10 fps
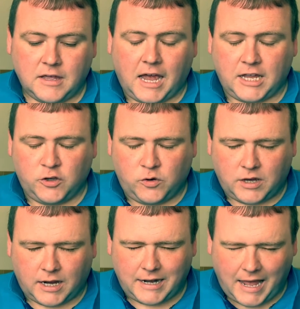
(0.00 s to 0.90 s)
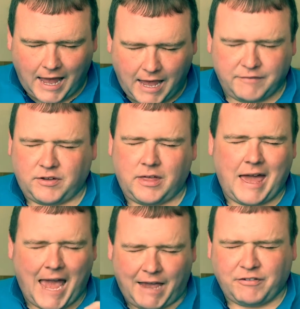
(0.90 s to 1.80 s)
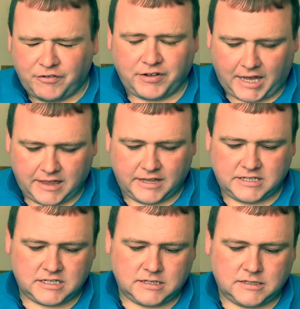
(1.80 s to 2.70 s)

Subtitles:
And you can't ever, ever forget this.